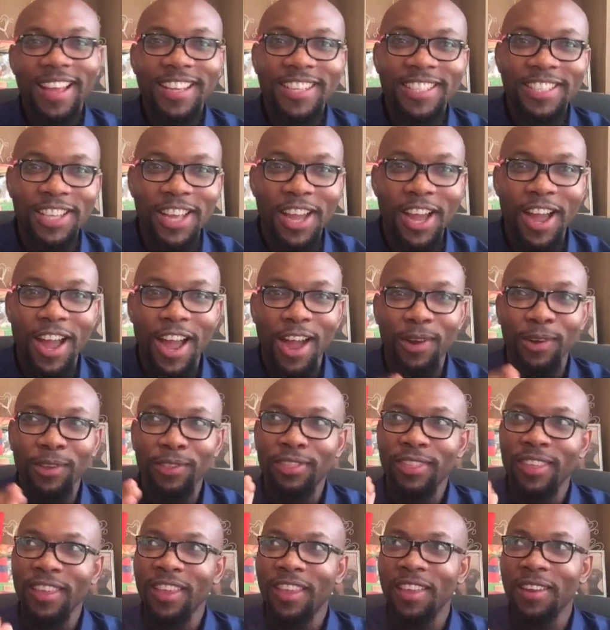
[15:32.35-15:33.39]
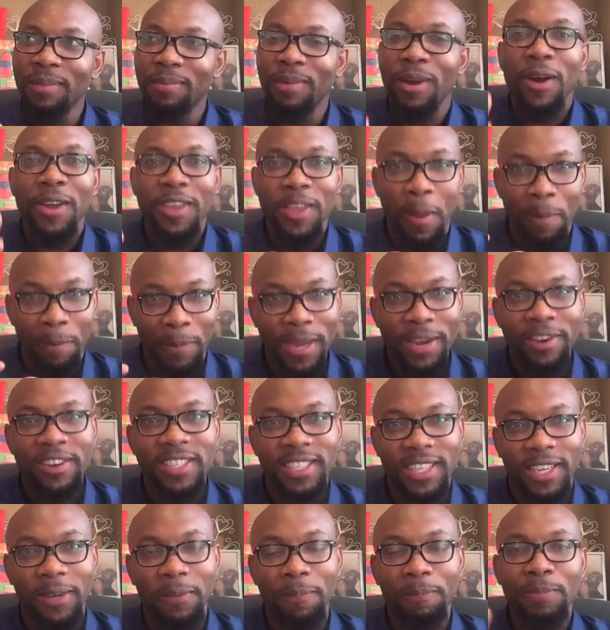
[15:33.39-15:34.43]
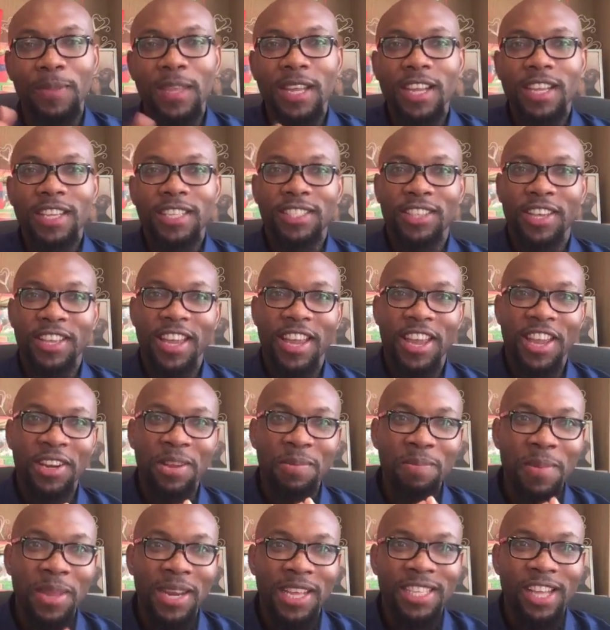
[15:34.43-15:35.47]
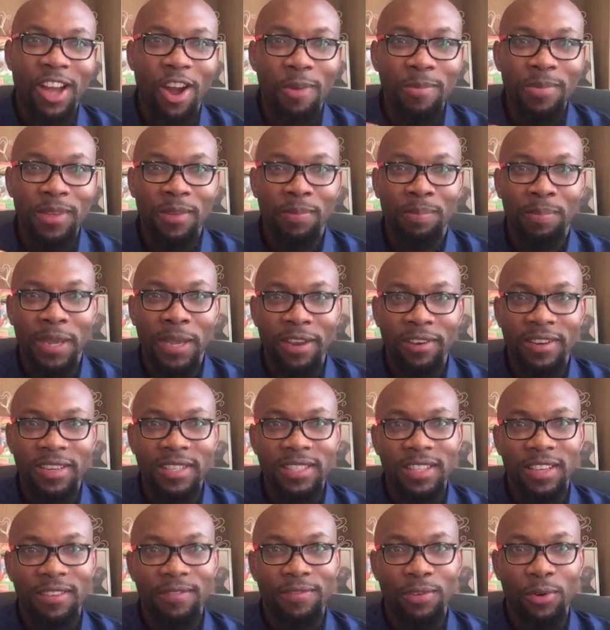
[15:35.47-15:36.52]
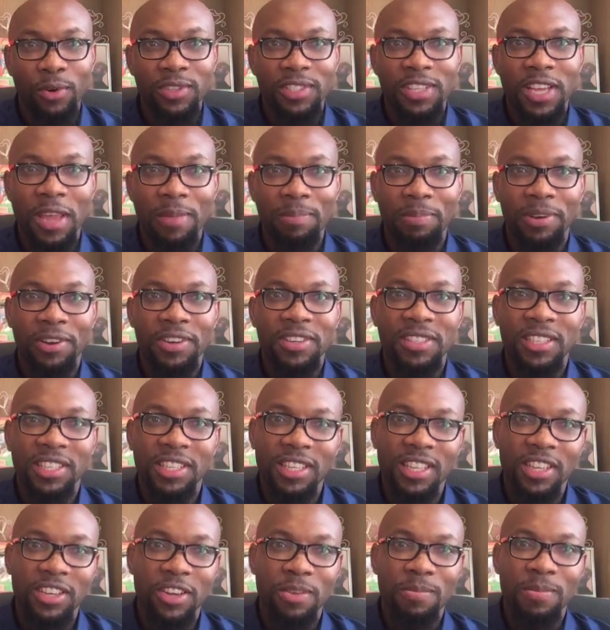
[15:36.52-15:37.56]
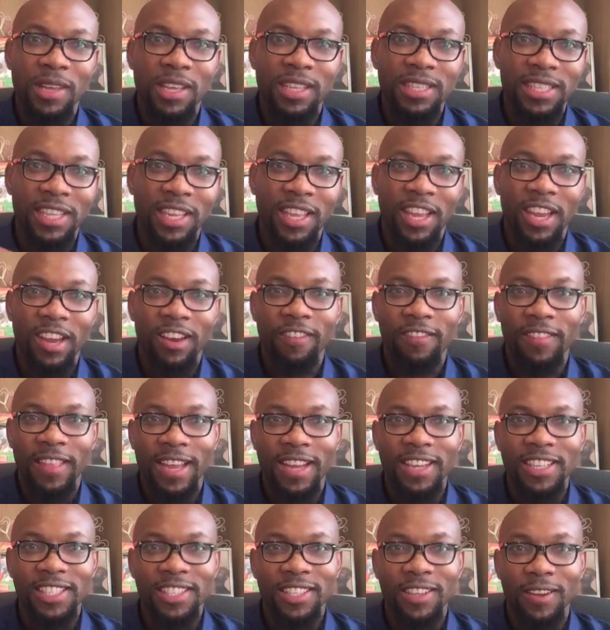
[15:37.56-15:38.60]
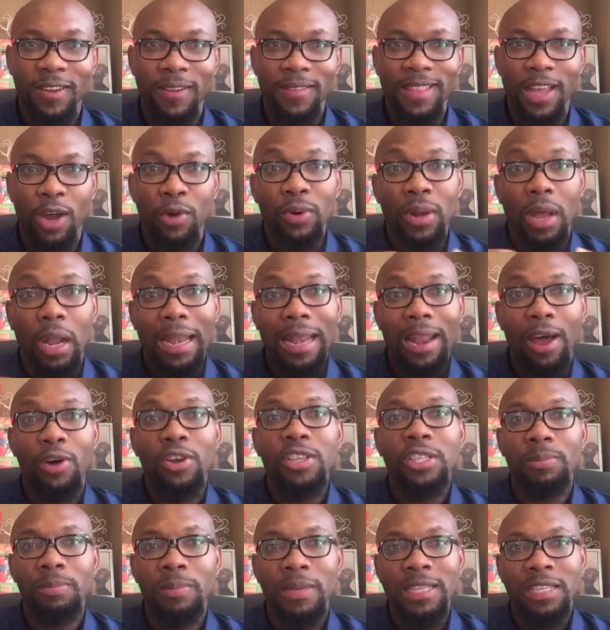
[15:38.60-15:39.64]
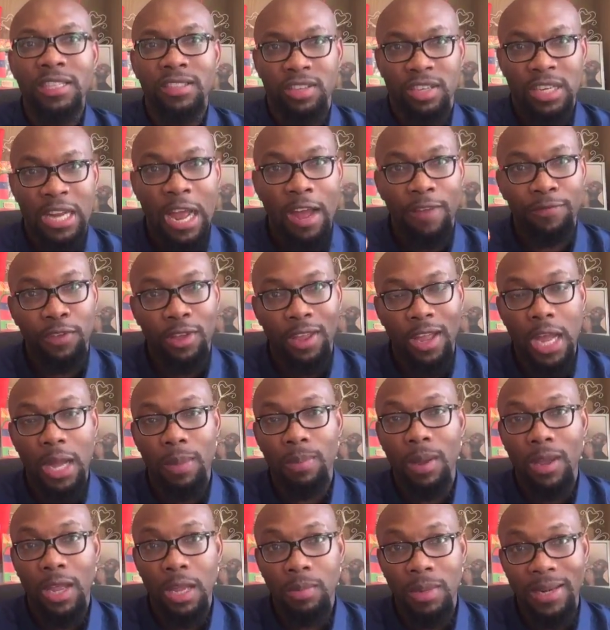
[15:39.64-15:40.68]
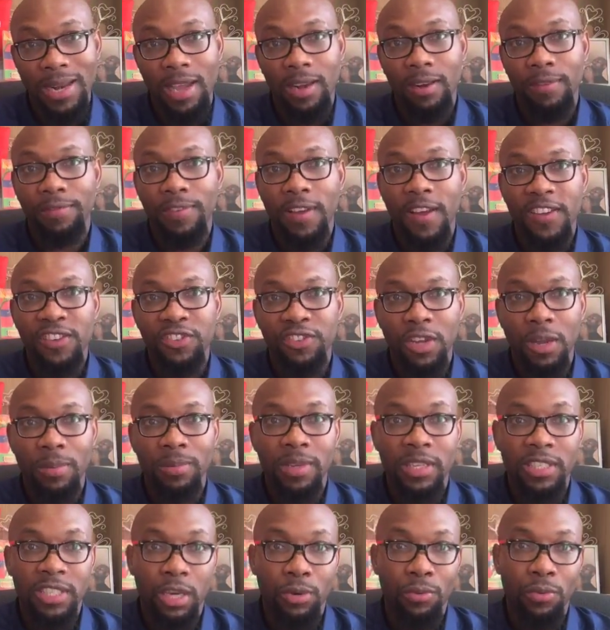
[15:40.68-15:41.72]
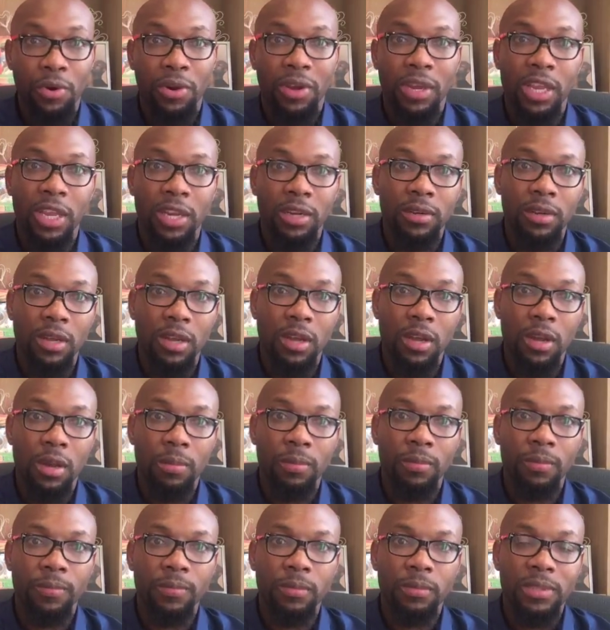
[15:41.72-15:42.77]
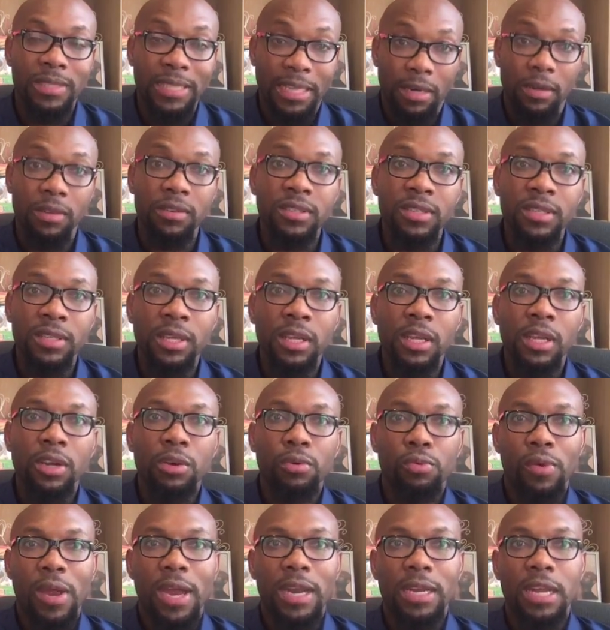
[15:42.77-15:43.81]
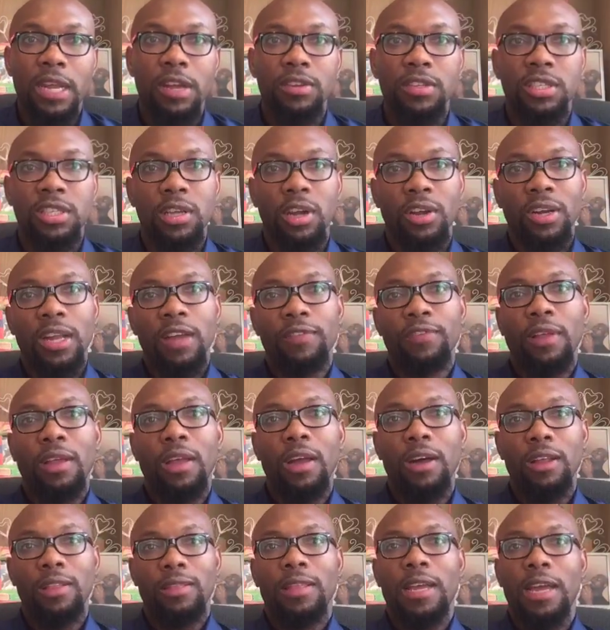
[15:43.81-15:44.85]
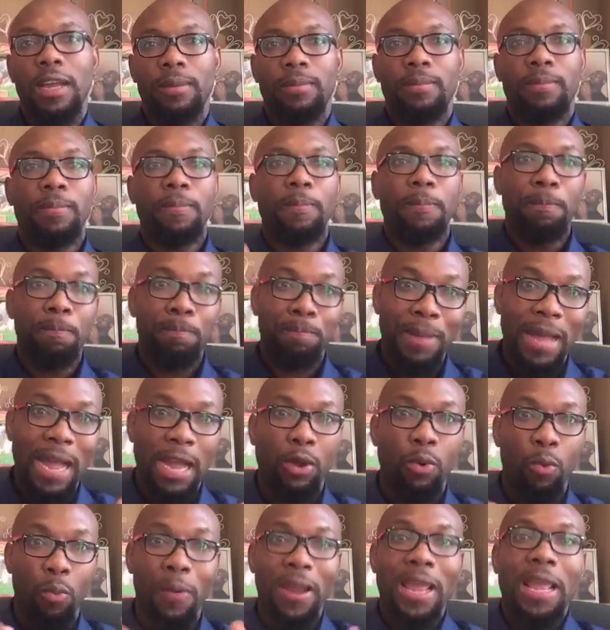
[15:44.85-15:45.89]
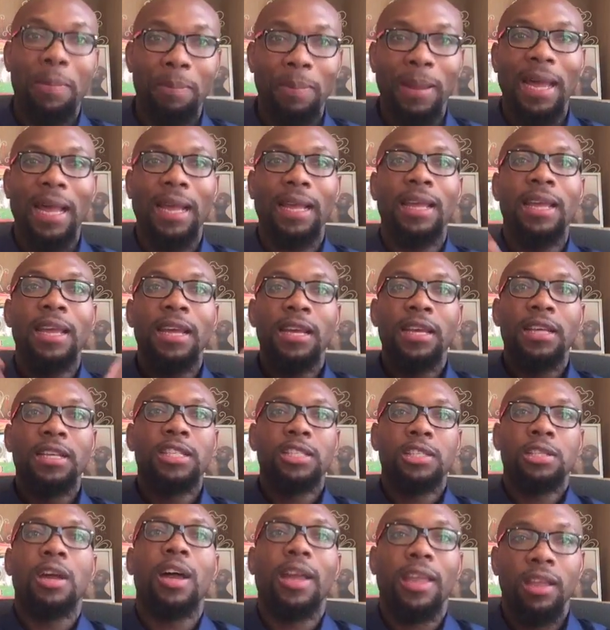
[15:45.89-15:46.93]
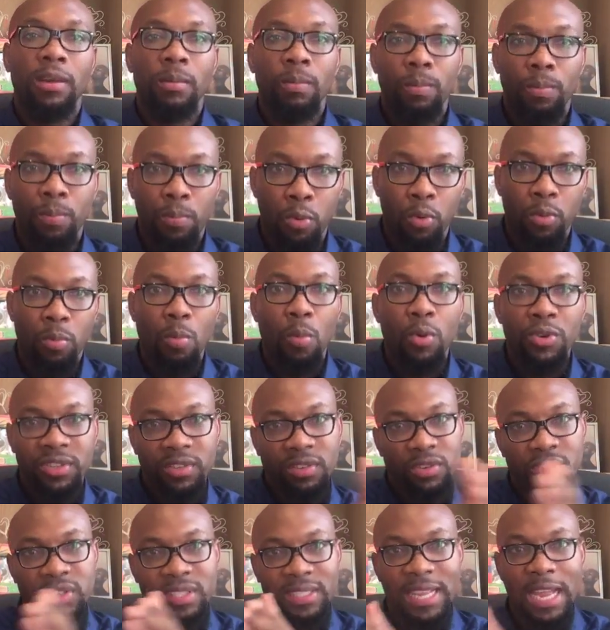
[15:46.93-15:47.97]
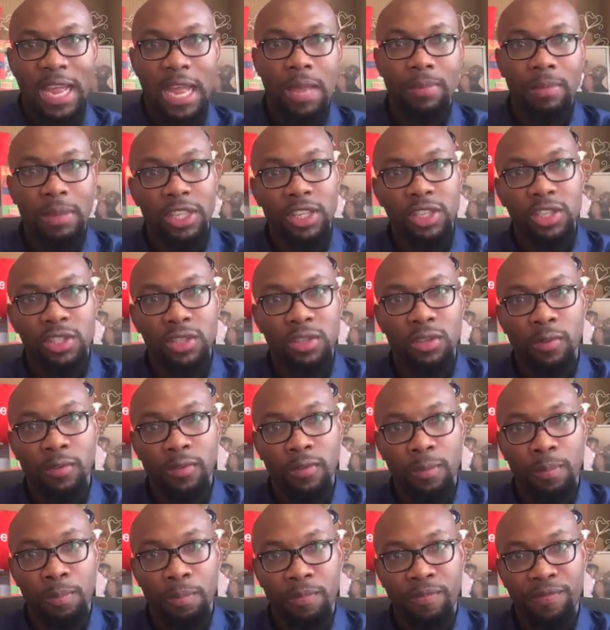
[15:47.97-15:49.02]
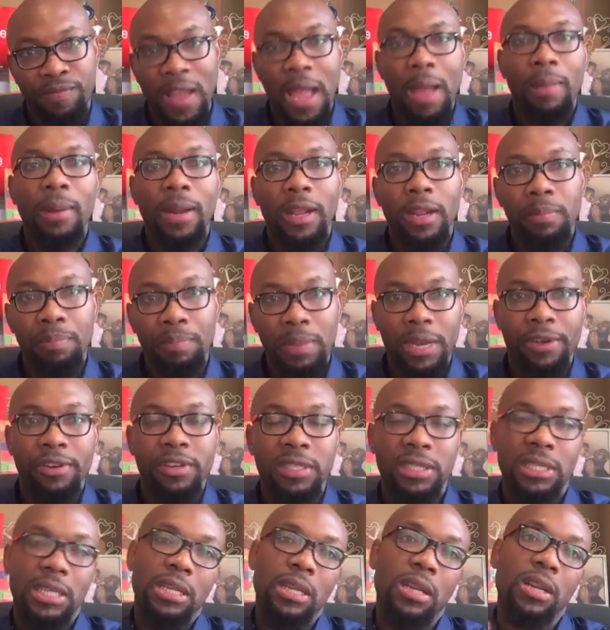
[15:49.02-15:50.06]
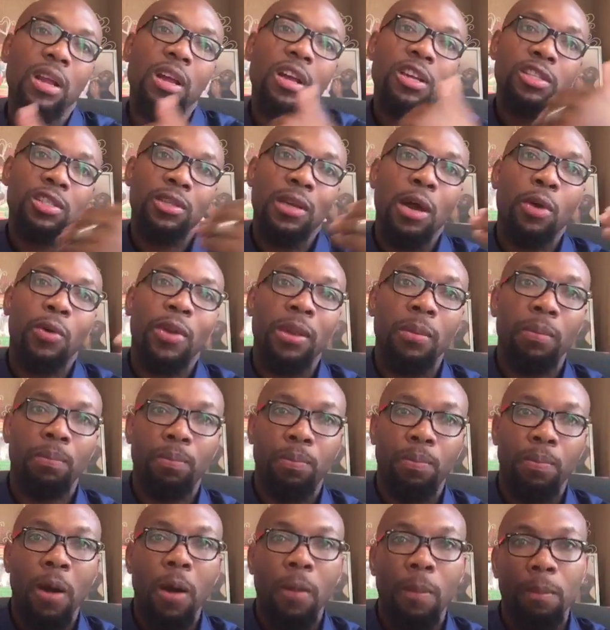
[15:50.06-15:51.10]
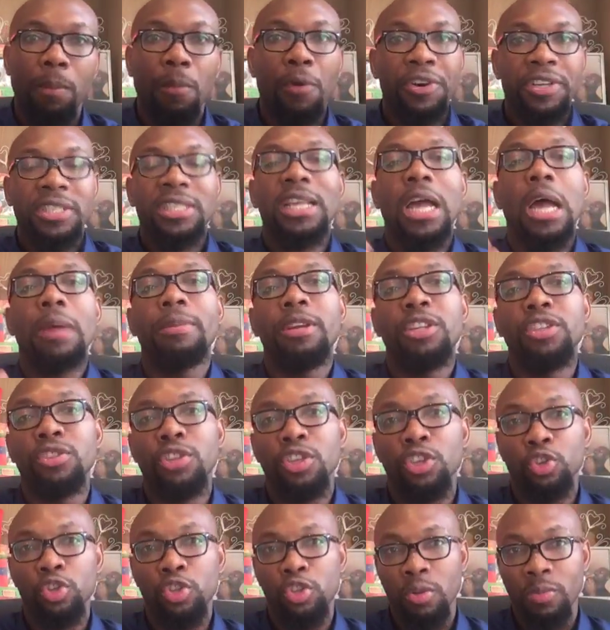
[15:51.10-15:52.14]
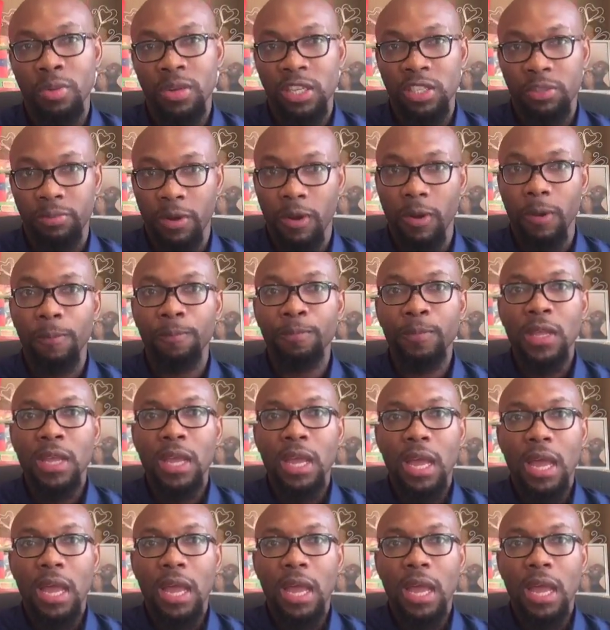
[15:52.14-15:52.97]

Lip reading: So I was thinking about, yeah, parenting. So yeah, in a minute I'll be a parent. I'm full-time parenting, you know what I mean, taking care of that. So that would allows me to gonna have to cut back on my 9-to-5 job, because I work in sales right now. So I'm gonna have to cut that back, way back, so I can put most of those time into family and parenting, and also I can pump more time into YouTubing as well.